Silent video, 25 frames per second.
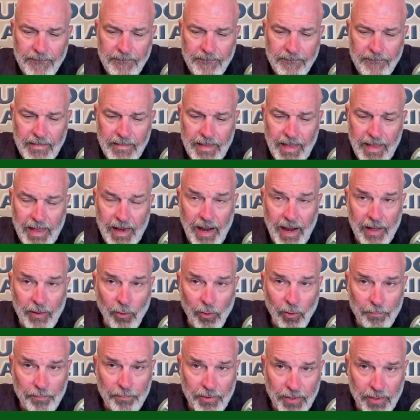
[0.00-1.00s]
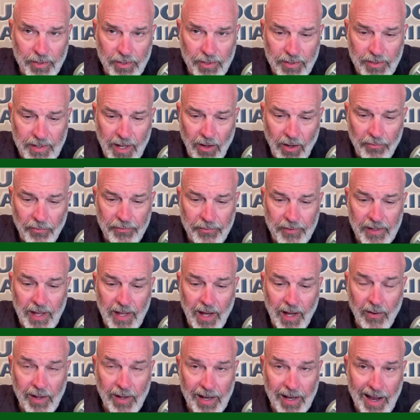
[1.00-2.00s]
and I hope you're good and healthy now.
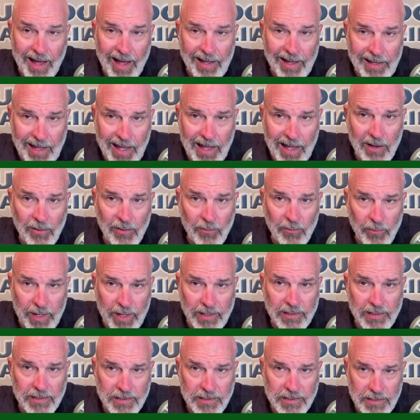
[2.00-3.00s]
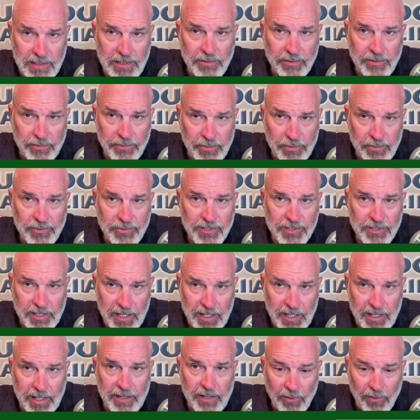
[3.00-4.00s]
And I can't wait to see the new
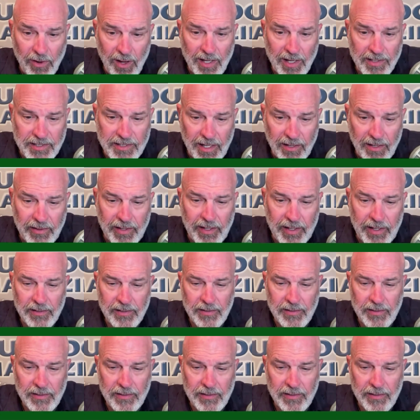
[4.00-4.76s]
skinny Ross Elliott.